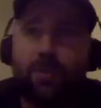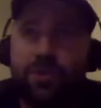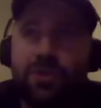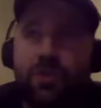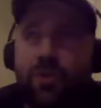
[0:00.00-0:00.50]

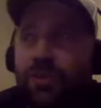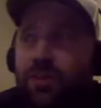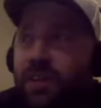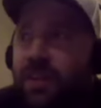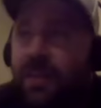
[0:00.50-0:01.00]
worst
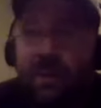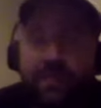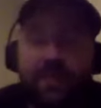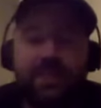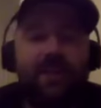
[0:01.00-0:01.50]
quarter
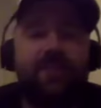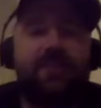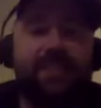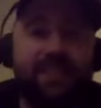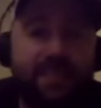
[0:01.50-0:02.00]
the entire
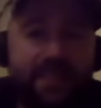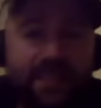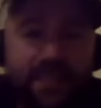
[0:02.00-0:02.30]
season